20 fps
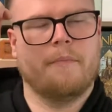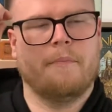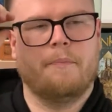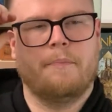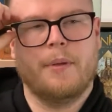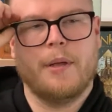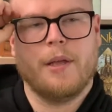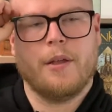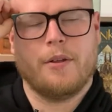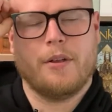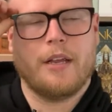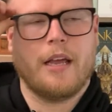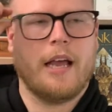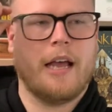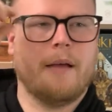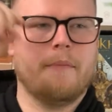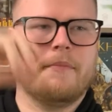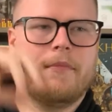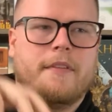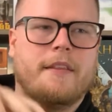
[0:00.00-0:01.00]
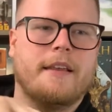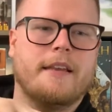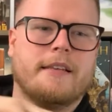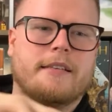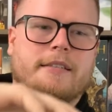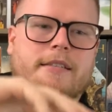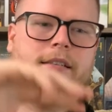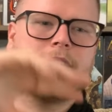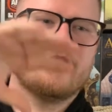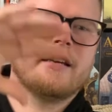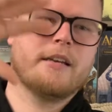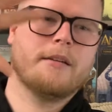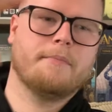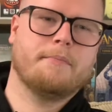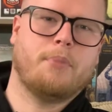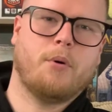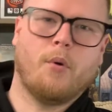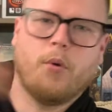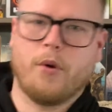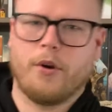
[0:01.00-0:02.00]
build up this
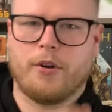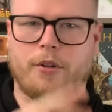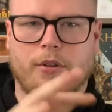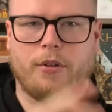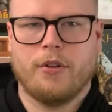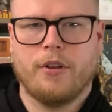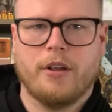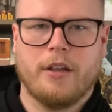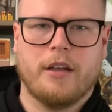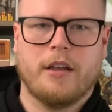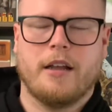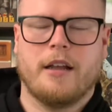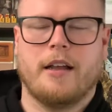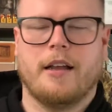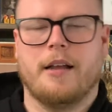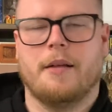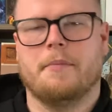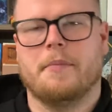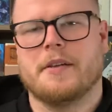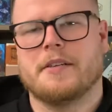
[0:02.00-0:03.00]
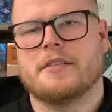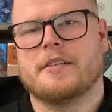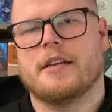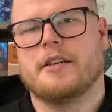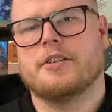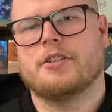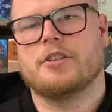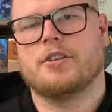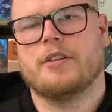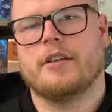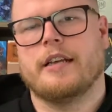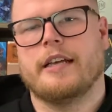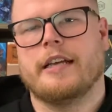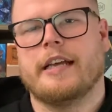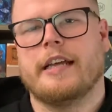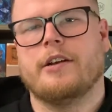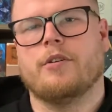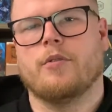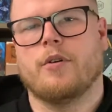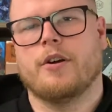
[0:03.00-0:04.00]
portal essentially
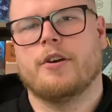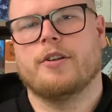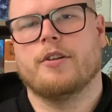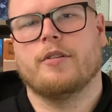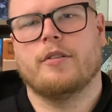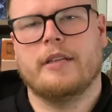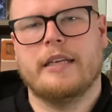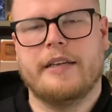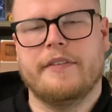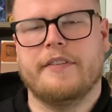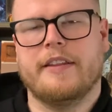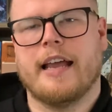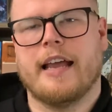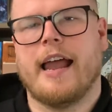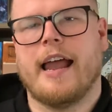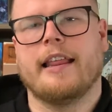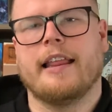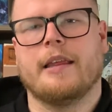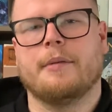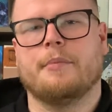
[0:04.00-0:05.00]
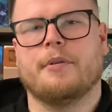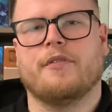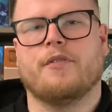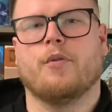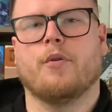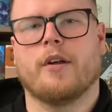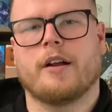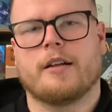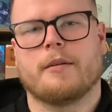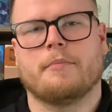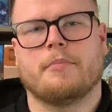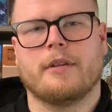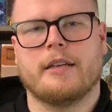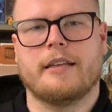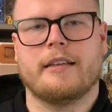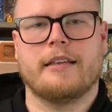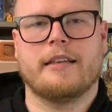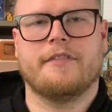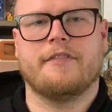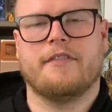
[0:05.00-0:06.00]
in order to leave the island before it
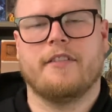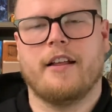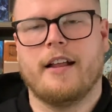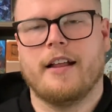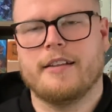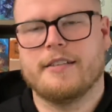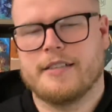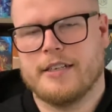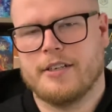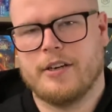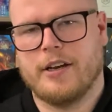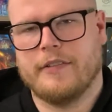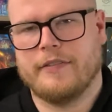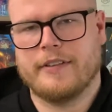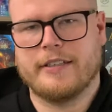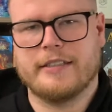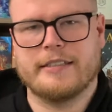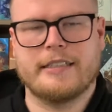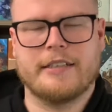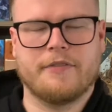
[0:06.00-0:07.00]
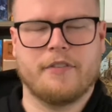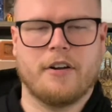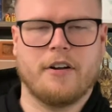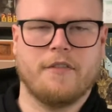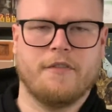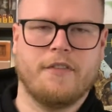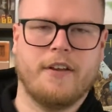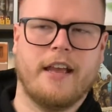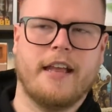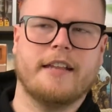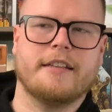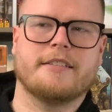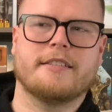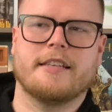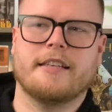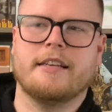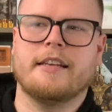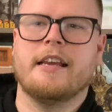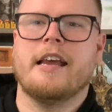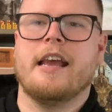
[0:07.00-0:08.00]
completely floods, and you have these different events.
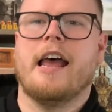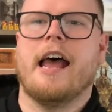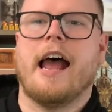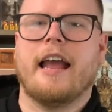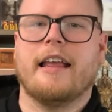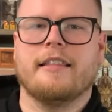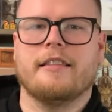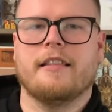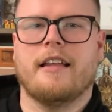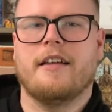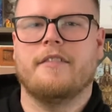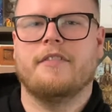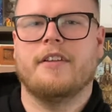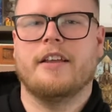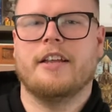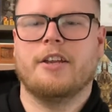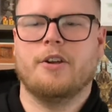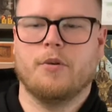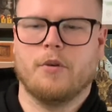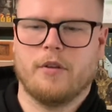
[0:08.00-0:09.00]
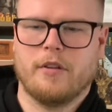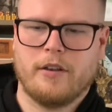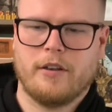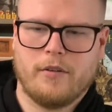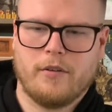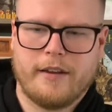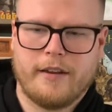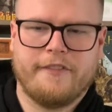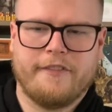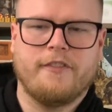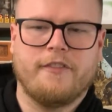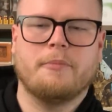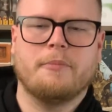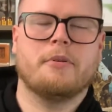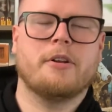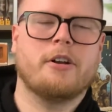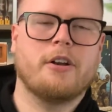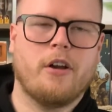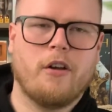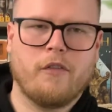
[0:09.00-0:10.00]
And I love that you are literally
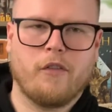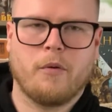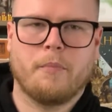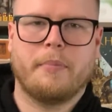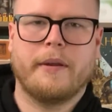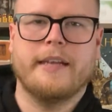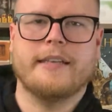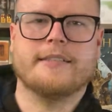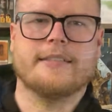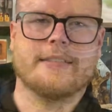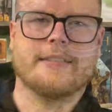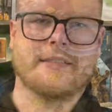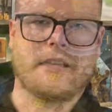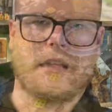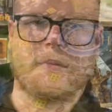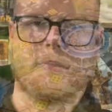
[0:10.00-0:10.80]
flipping over pieces of the